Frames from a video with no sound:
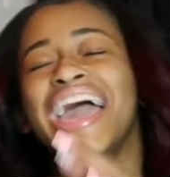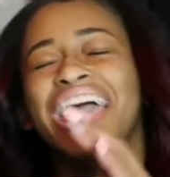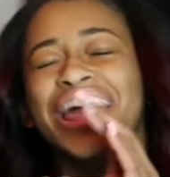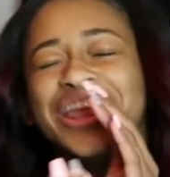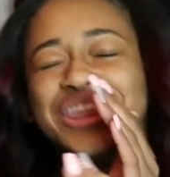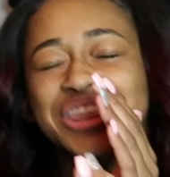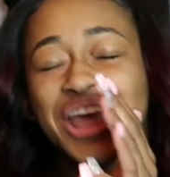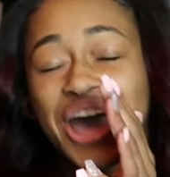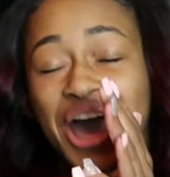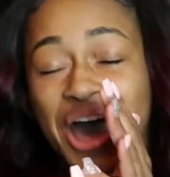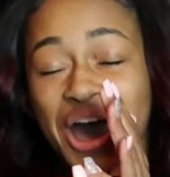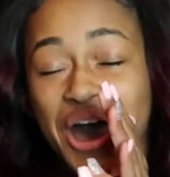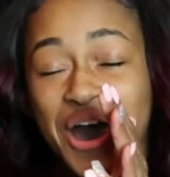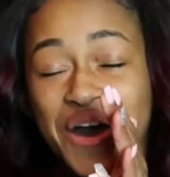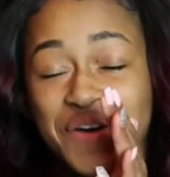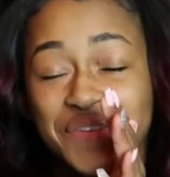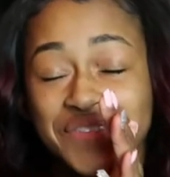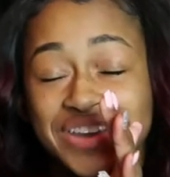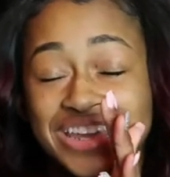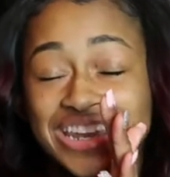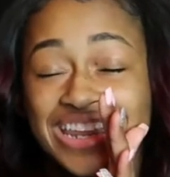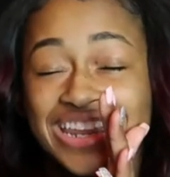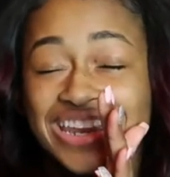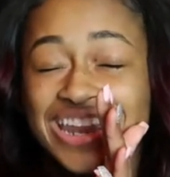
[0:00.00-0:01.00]
in the
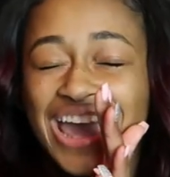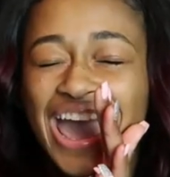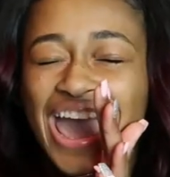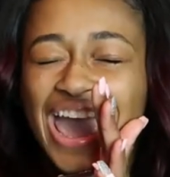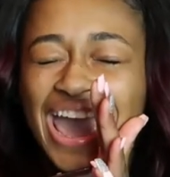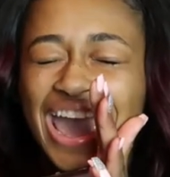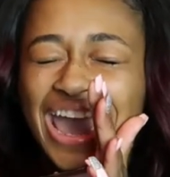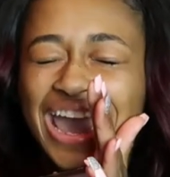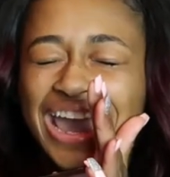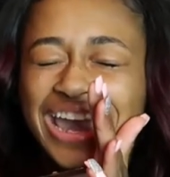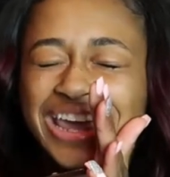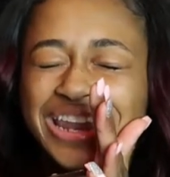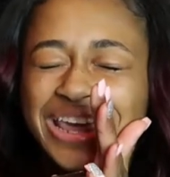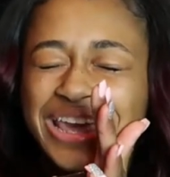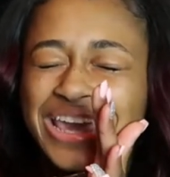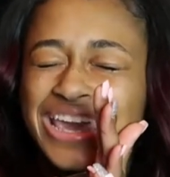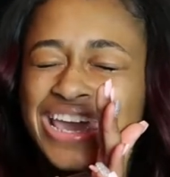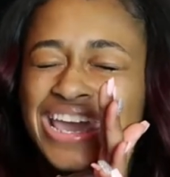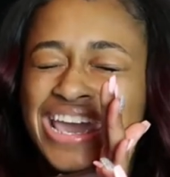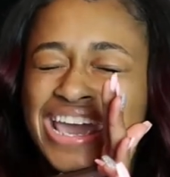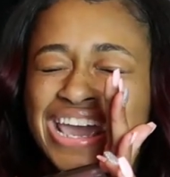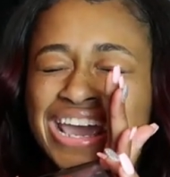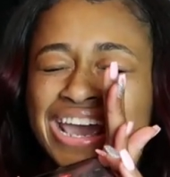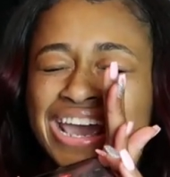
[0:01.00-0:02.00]
oven and ate it.